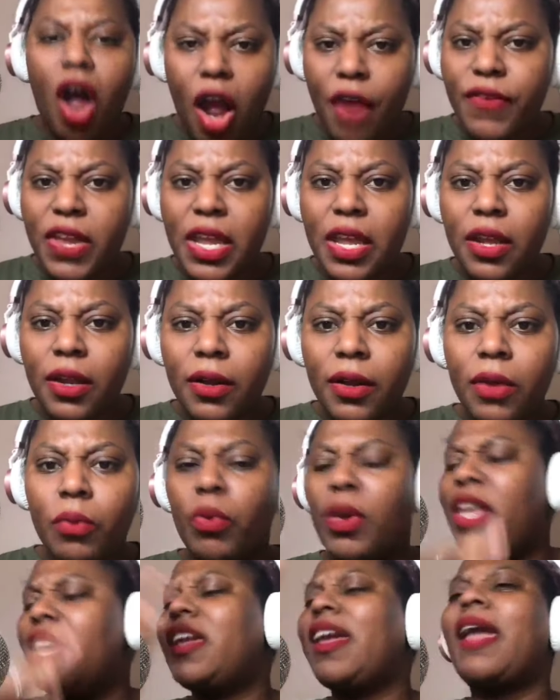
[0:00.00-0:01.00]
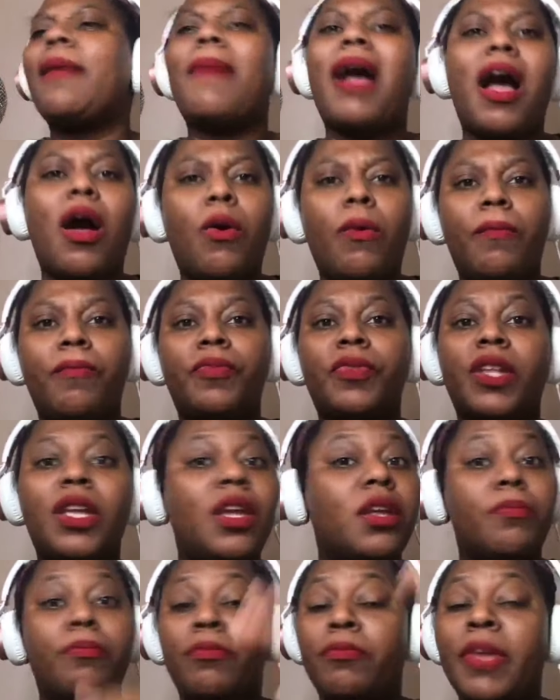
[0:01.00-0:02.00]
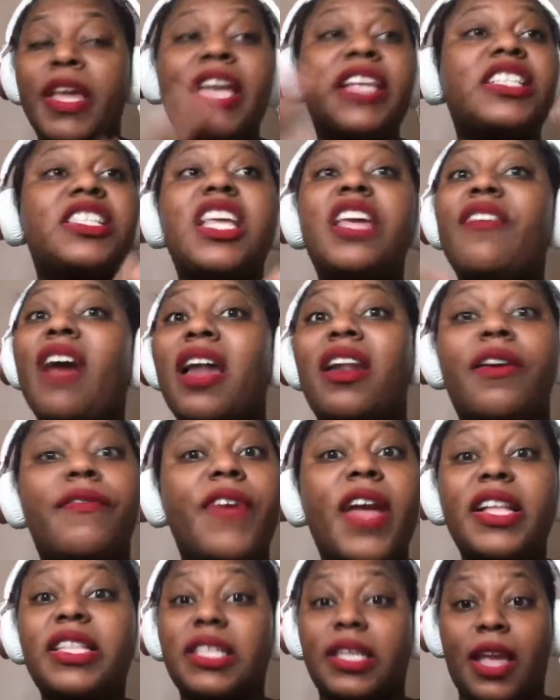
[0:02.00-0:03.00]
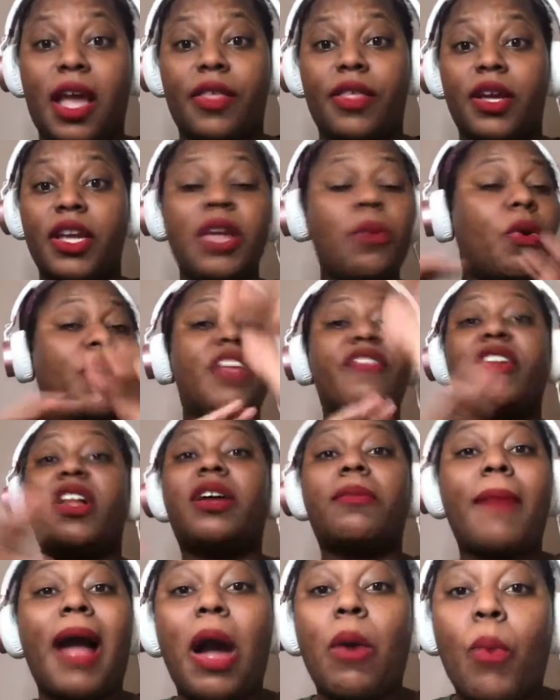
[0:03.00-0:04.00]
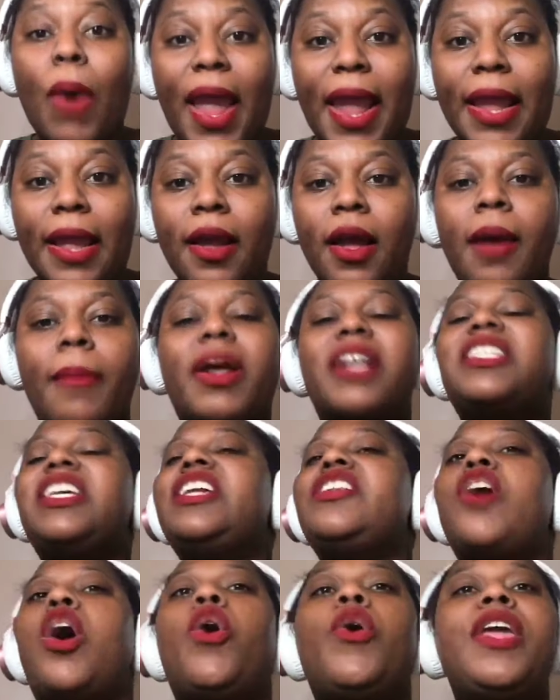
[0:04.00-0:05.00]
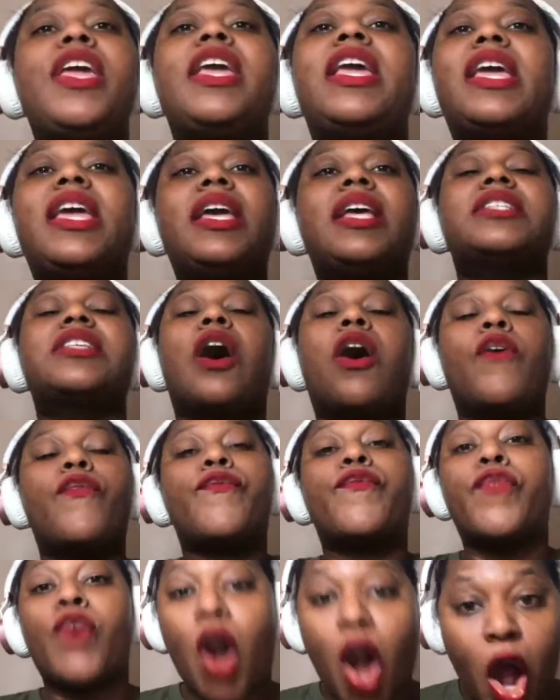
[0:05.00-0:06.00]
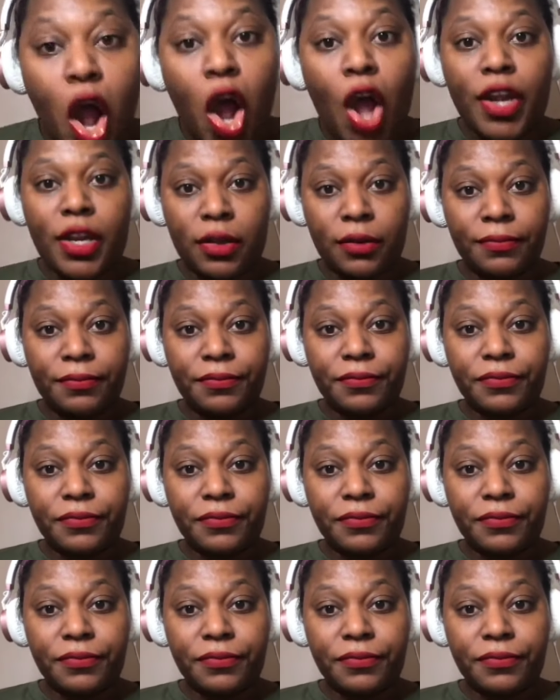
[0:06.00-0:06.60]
Harvey, when he came out, me and Steve had an event together. He wouldn't even look my way because he know he is a fraud.